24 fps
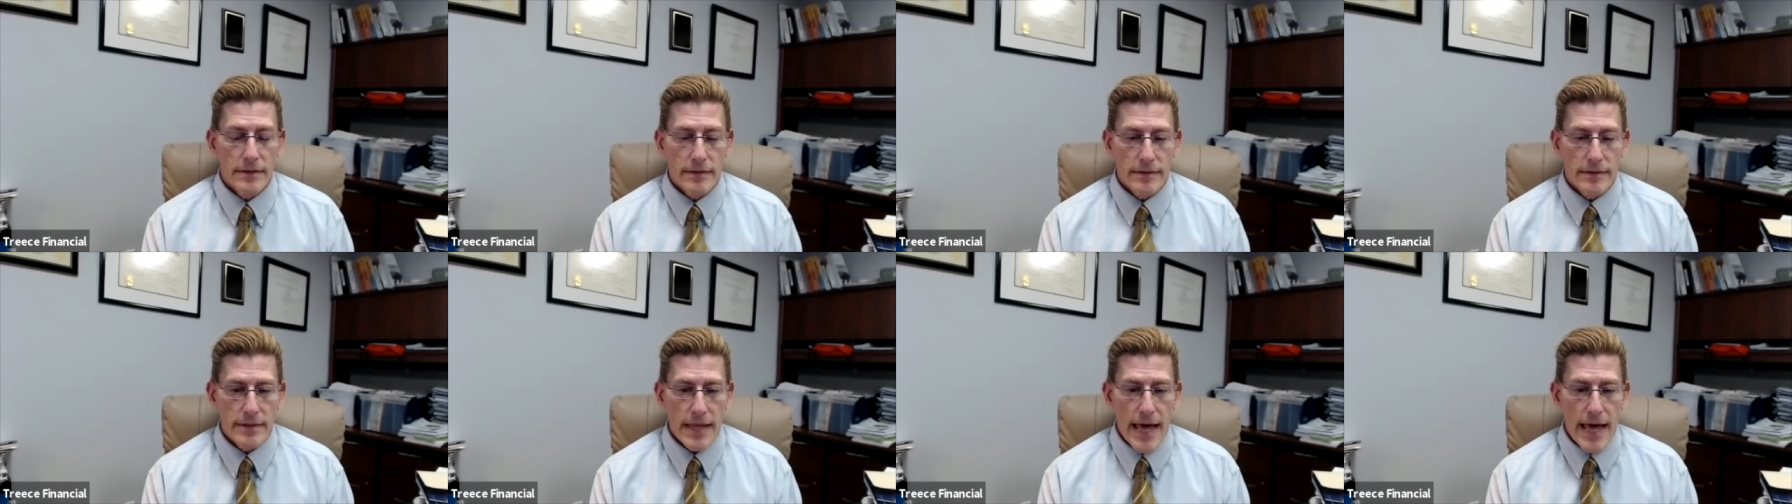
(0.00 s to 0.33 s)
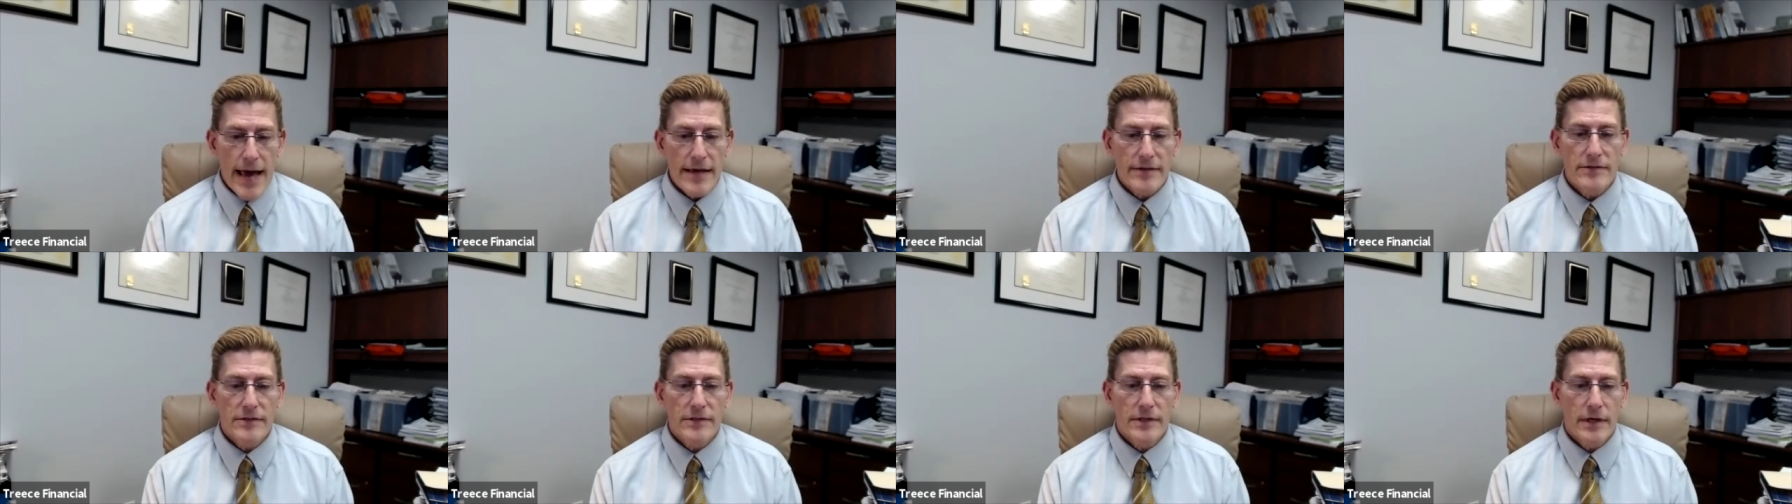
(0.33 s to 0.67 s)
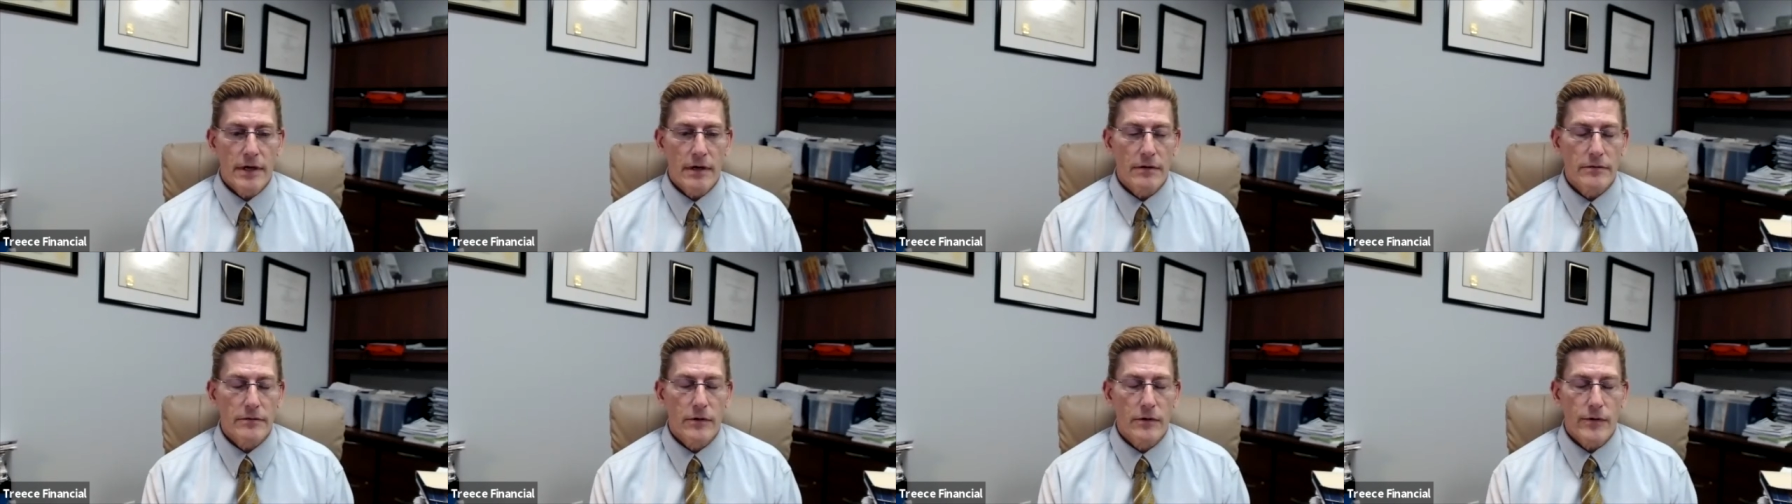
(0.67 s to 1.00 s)
last
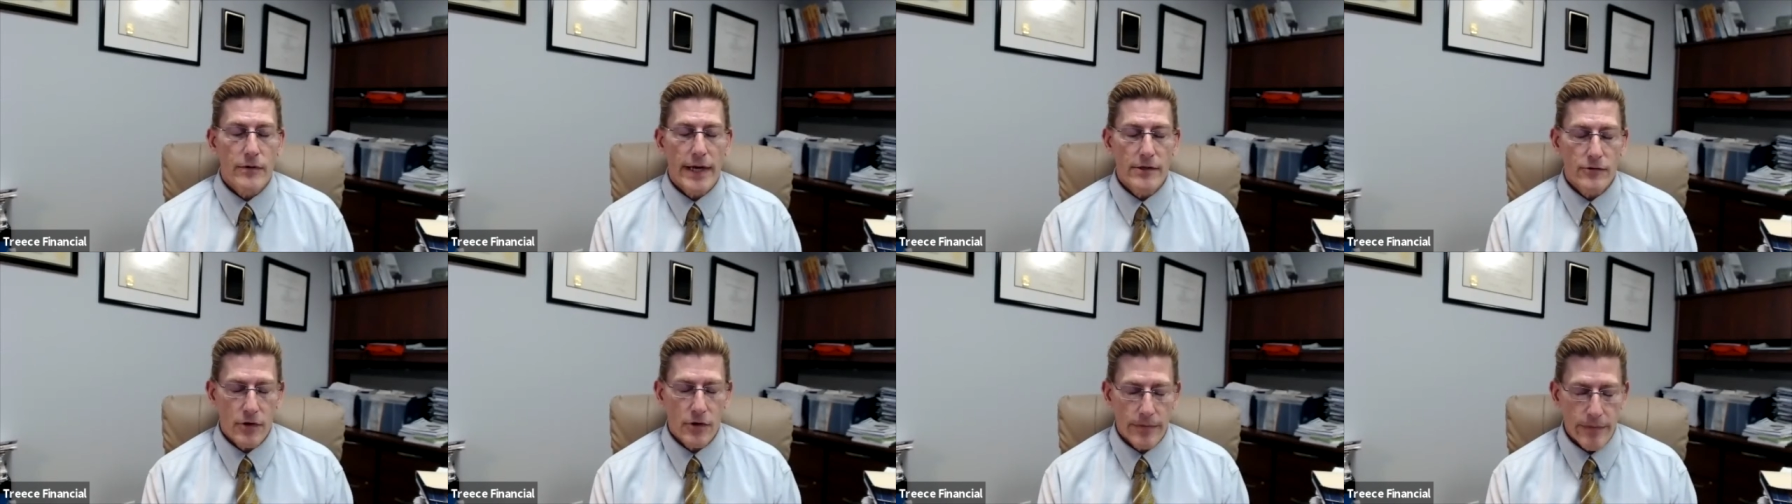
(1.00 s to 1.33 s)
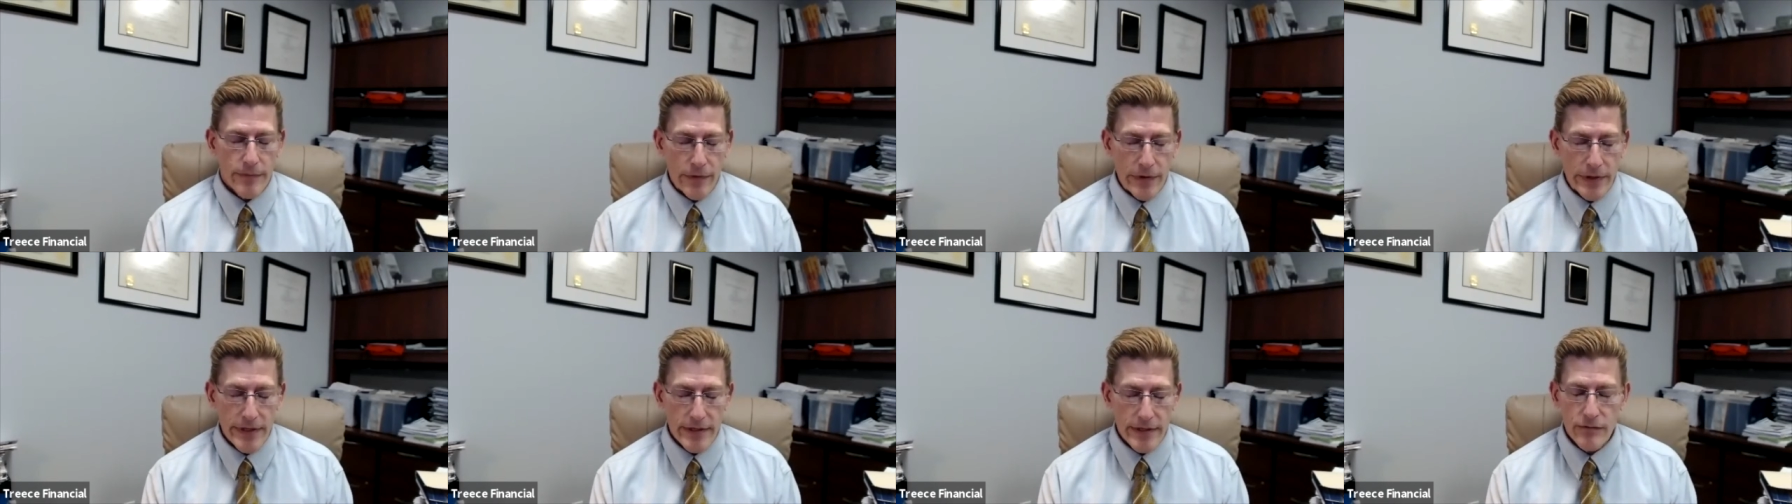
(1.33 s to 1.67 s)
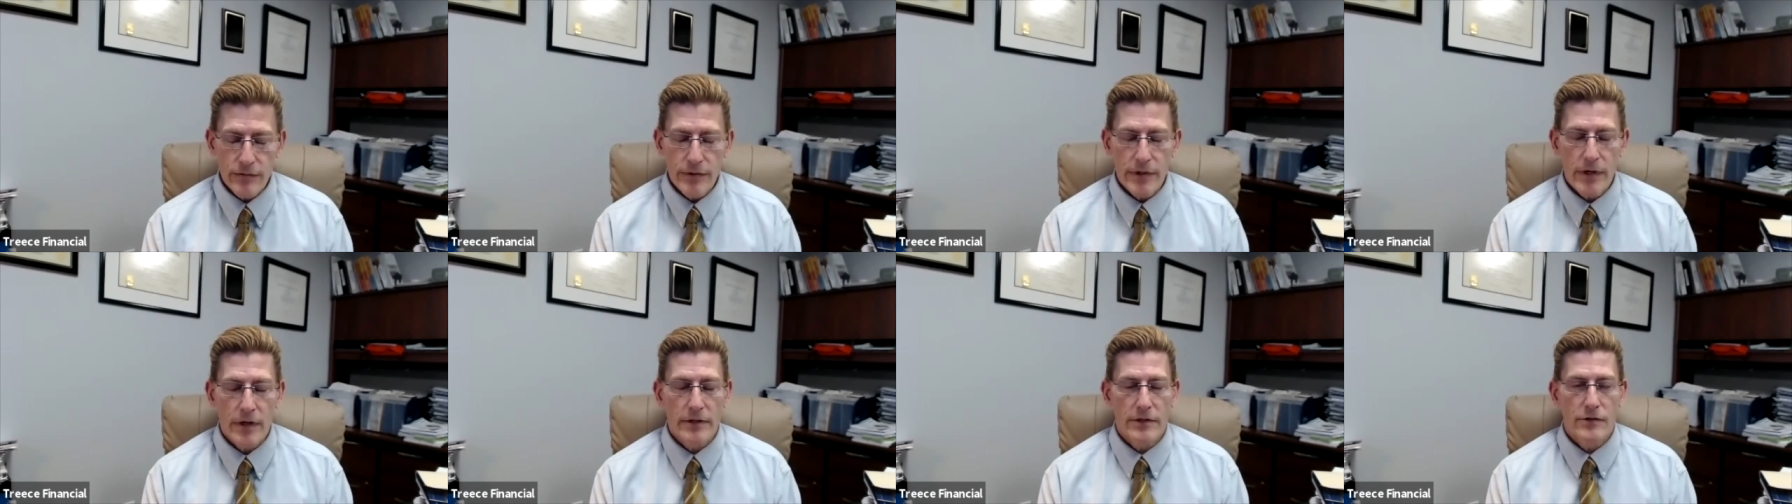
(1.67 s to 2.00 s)
year, great trip,
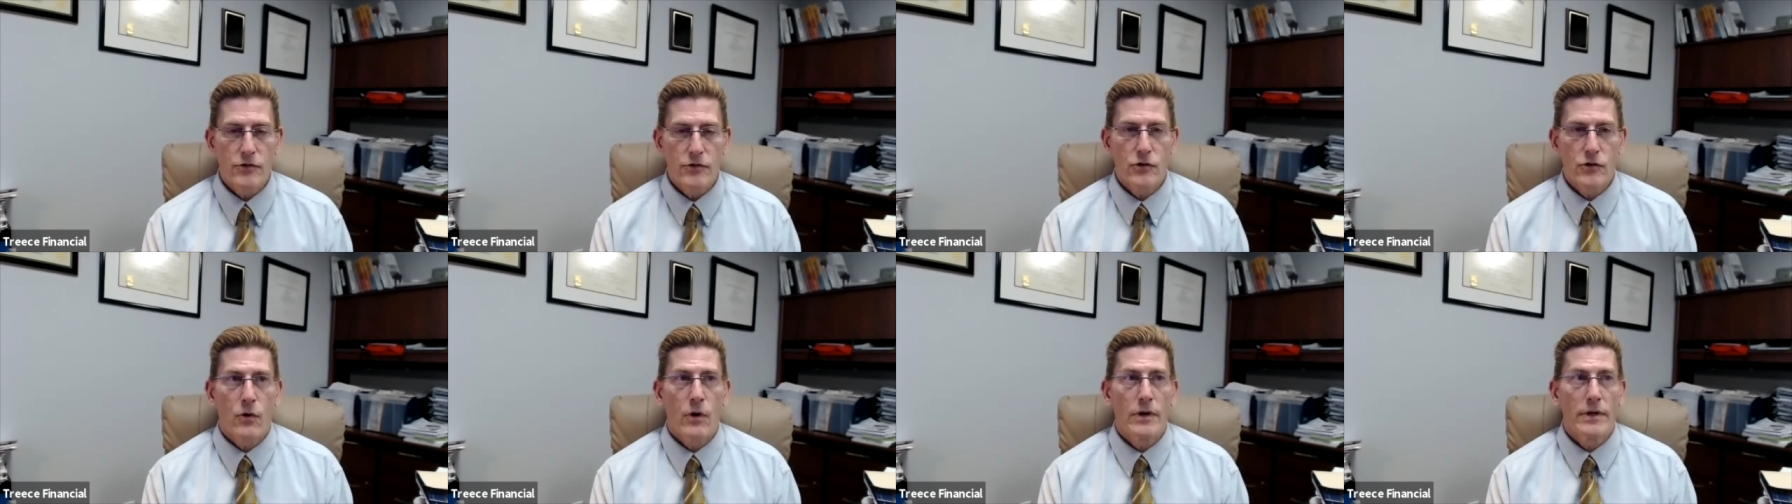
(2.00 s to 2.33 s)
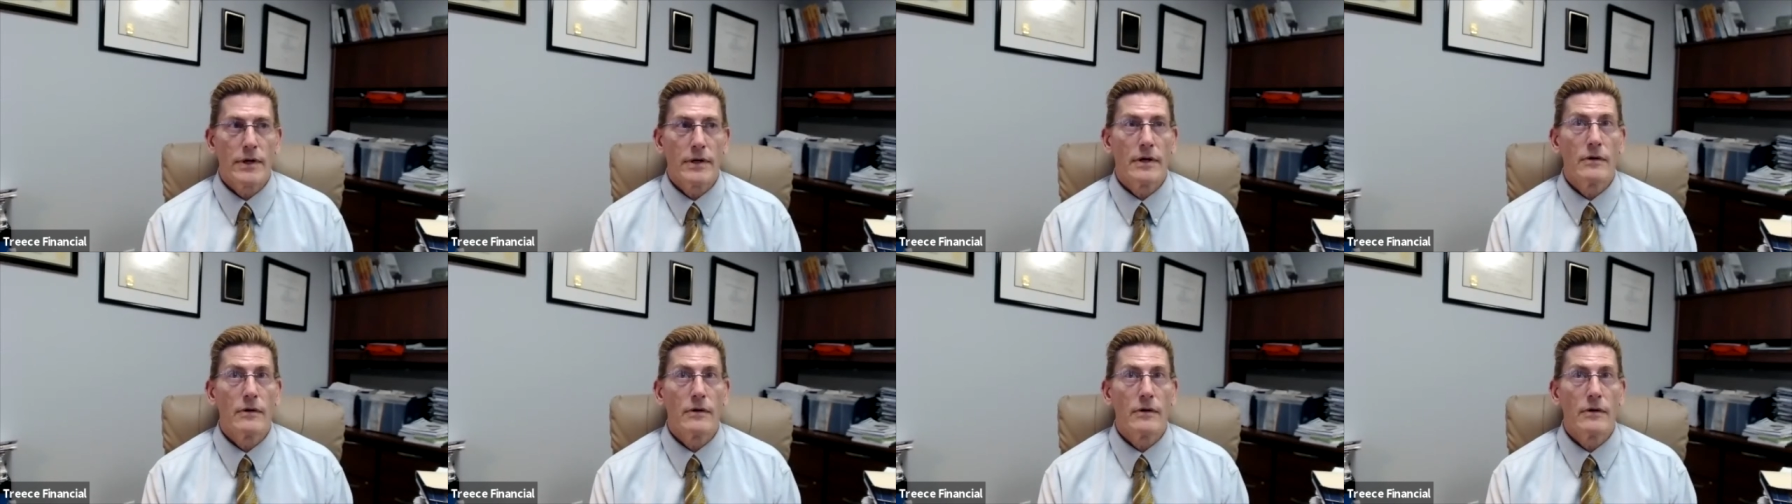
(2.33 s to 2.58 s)
Israel and Jordan.